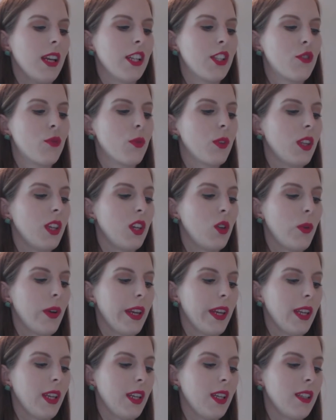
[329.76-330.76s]
It's really
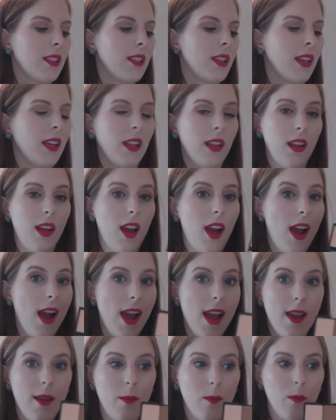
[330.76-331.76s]
quick and easy, and
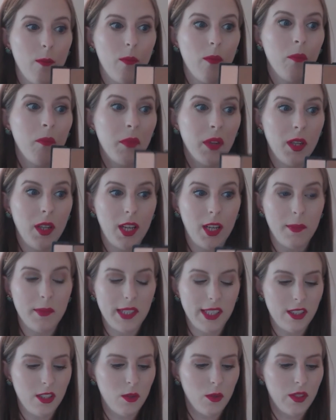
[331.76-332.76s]
I've been like
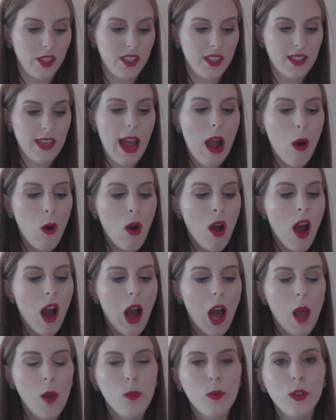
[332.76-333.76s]
obsessed with this now.
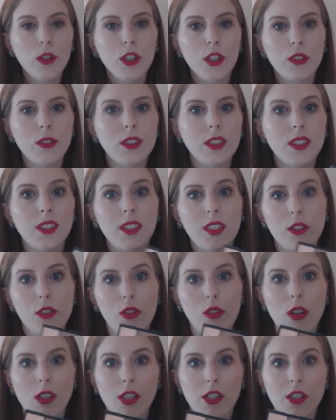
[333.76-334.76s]
I will use this
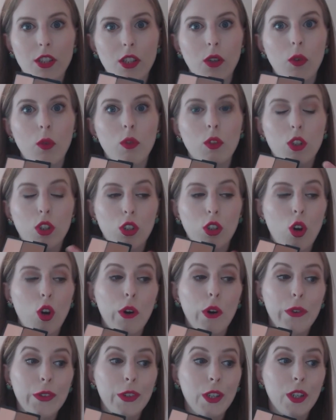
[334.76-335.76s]
either on its own or
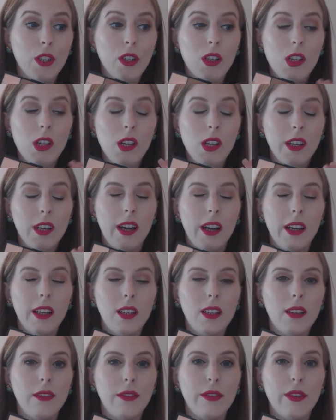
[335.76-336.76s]
over
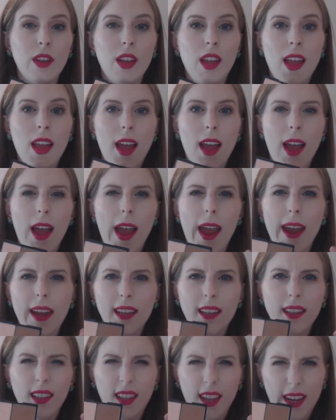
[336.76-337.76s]
kind of
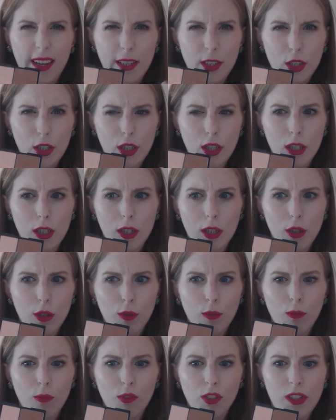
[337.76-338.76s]
a
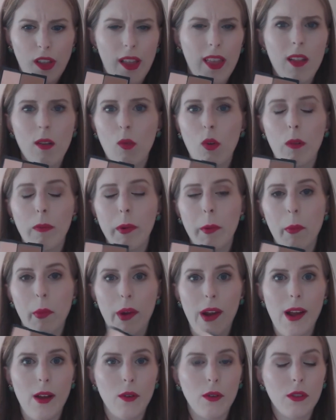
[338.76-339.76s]
lighter, slightly warmer
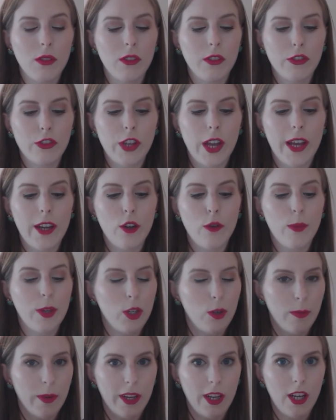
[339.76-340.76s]
brown shadow,
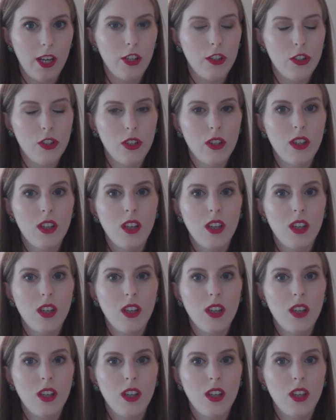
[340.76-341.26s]
but oh my gosh,